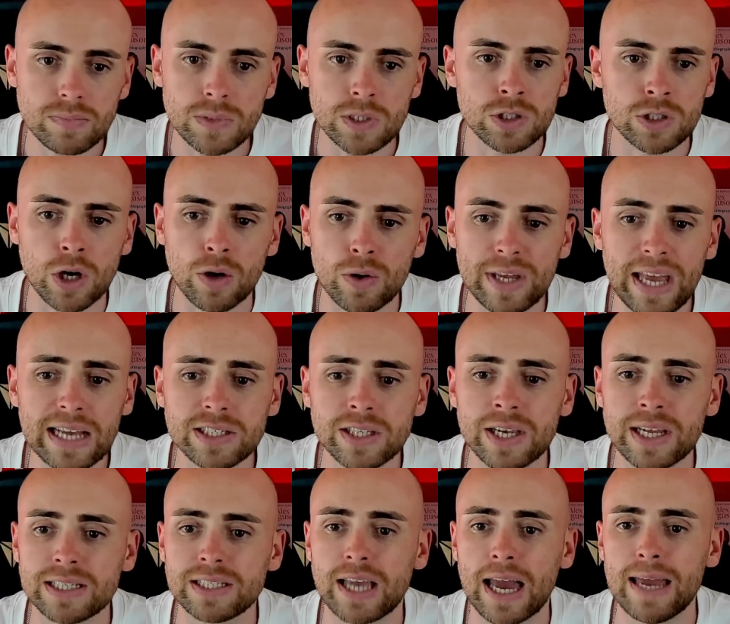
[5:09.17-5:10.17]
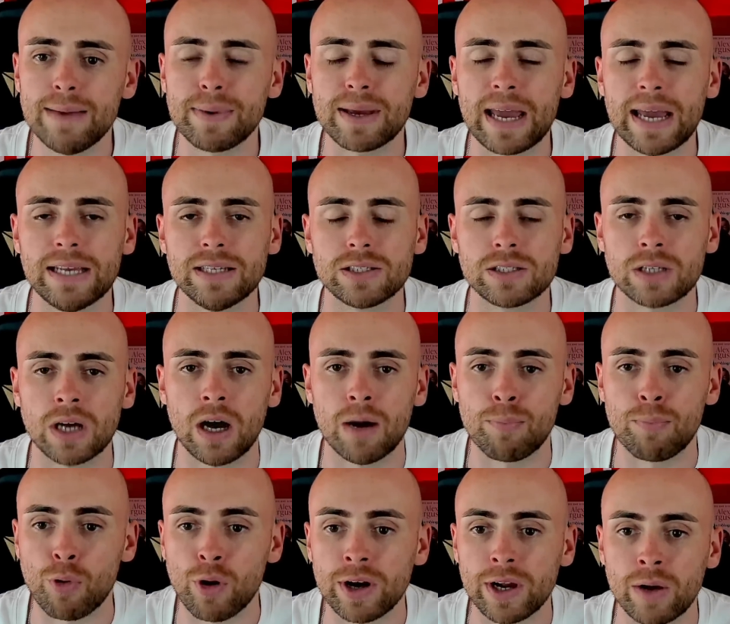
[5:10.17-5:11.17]
So yesterday's game against
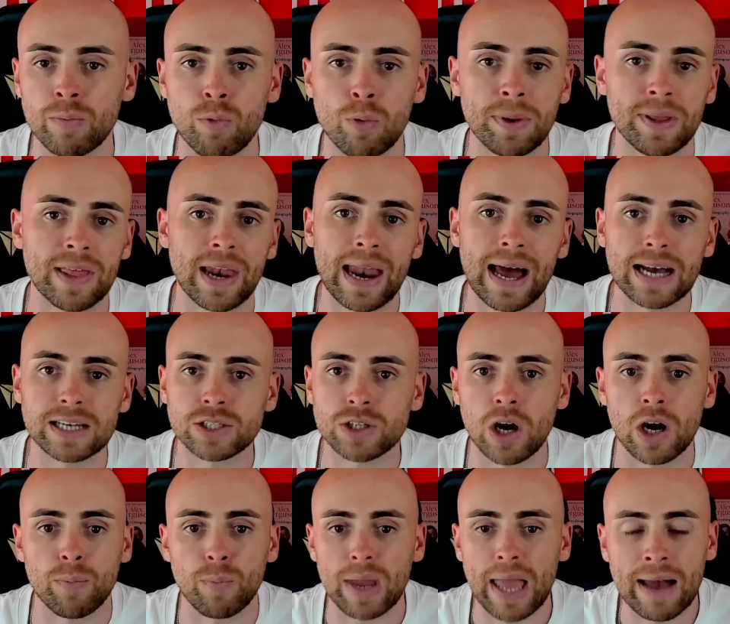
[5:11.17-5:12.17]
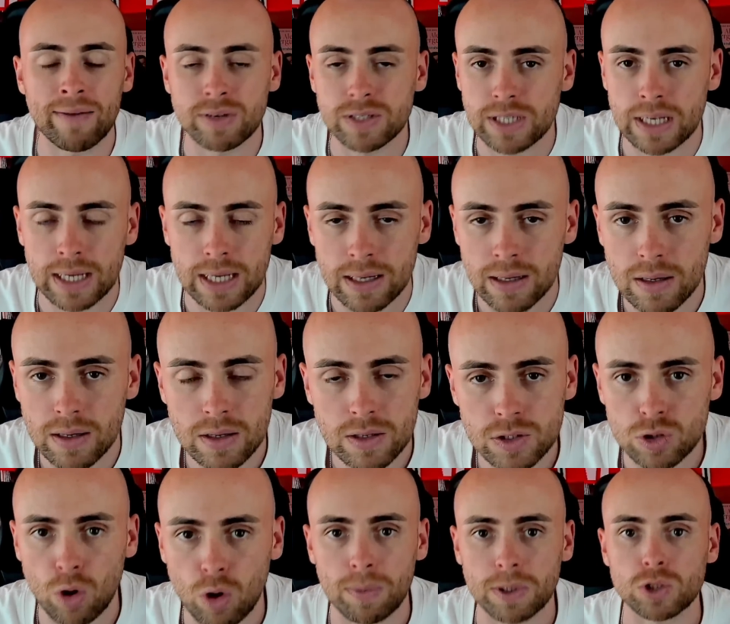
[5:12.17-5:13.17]
Brighton will be the last time we ever see
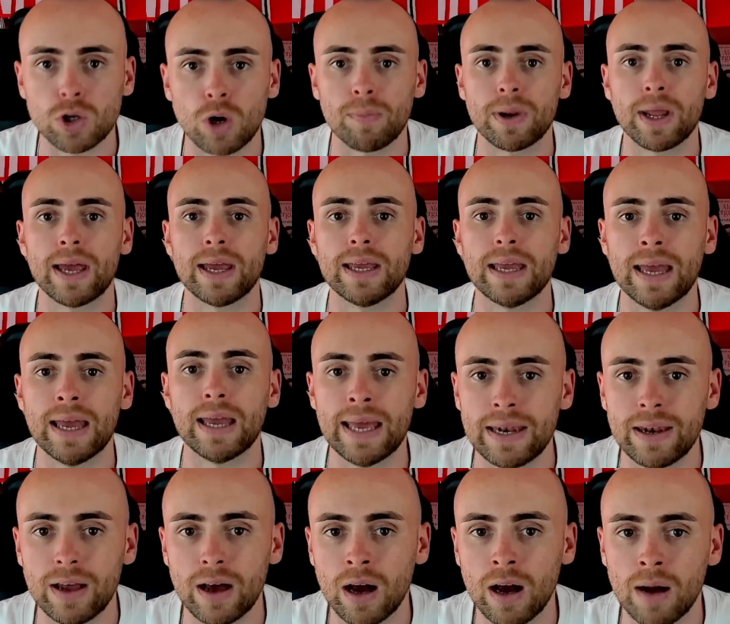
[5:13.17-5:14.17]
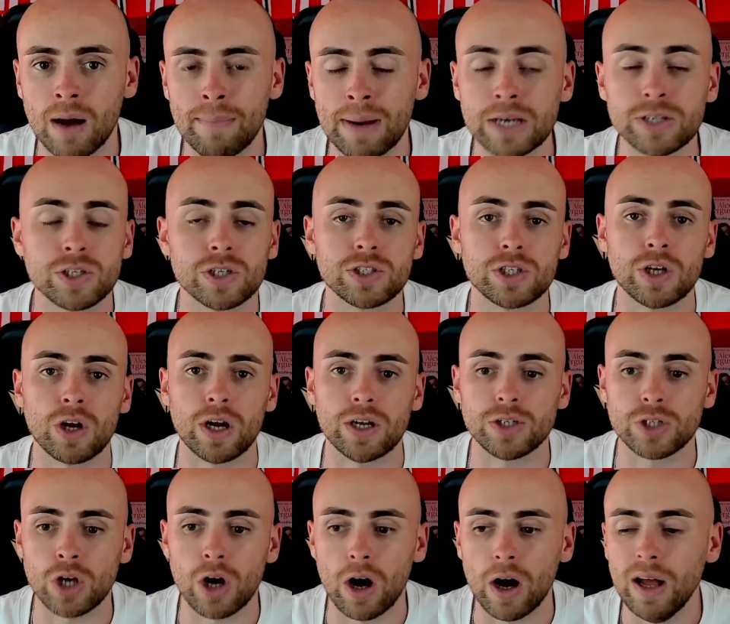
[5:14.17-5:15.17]
Scott McTominay in a Manchester United
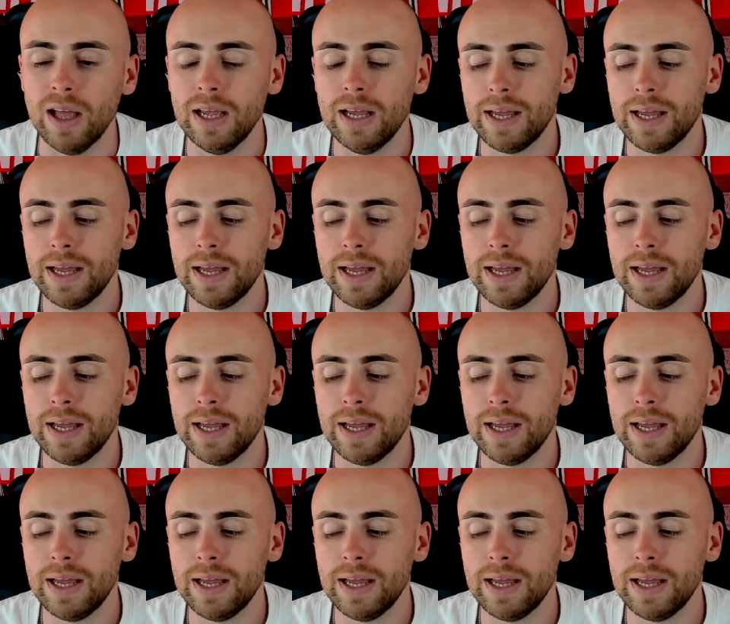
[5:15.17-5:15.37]
shirt.